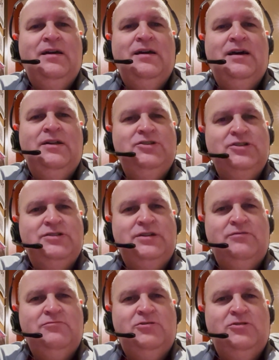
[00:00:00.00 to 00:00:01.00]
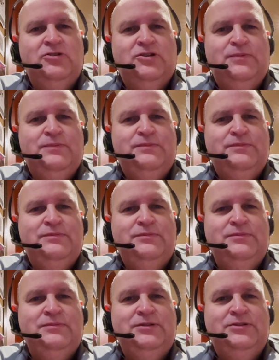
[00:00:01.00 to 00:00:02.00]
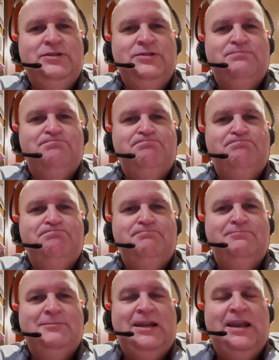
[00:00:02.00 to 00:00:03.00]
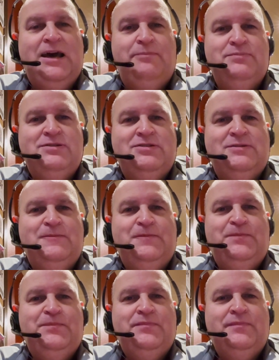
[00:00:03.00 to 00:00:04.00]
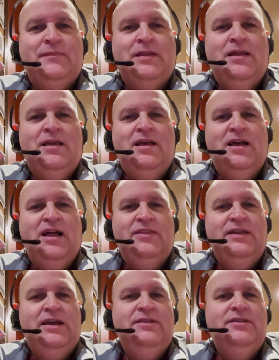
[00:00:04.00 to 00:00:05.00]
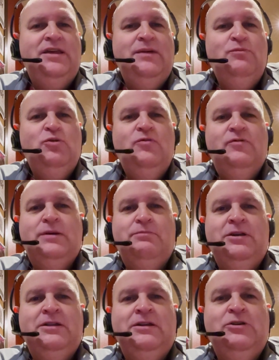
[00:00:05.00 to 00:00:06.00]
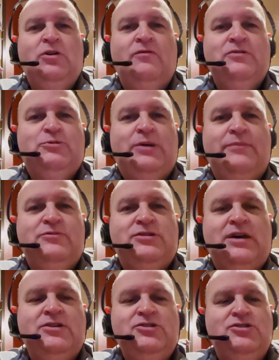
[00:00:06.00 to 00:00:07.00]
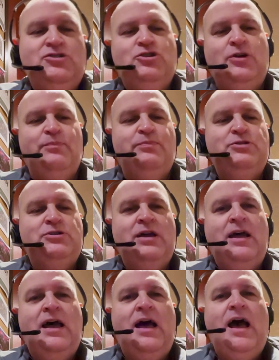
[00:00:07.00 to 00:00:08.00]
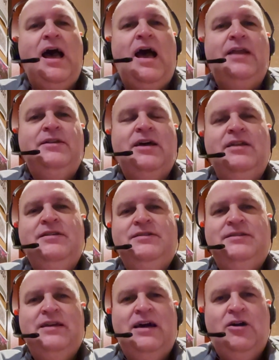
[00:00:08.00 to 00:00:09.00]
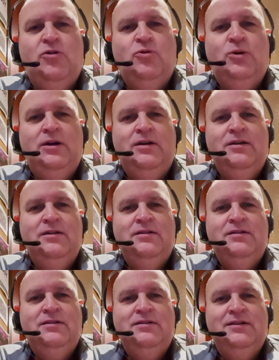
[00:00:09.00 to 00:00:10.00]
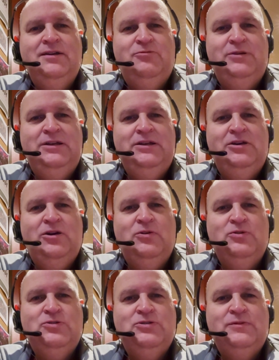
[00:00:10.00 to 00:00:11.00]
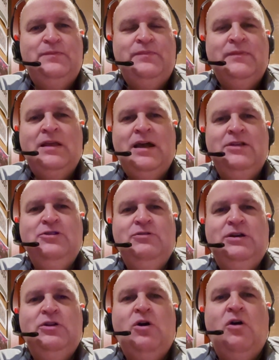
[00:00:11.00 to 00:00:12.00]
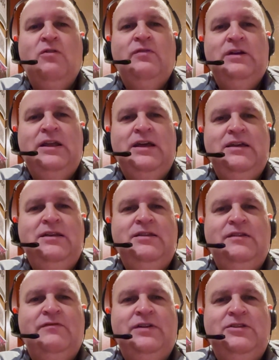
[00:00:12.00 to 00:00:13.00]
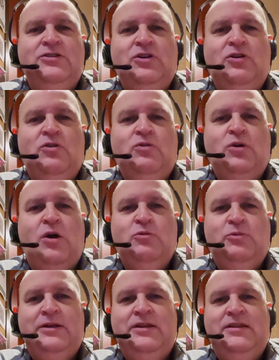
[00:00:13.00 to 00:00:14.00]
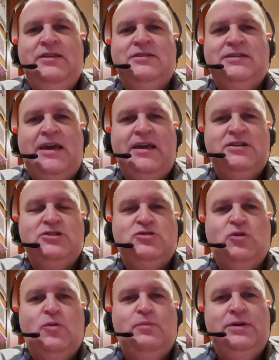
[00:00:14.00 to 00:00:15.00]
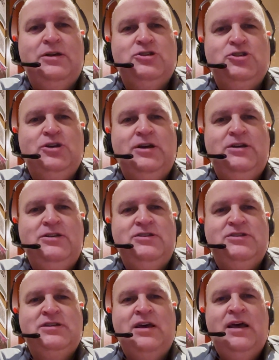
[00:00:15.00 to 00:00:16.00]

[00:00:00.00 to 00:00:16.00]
and it just didn't work. It just collapsed. And then they moved completely over to M-size chips, and now it really goes, and you can overlay the video with text or pictures,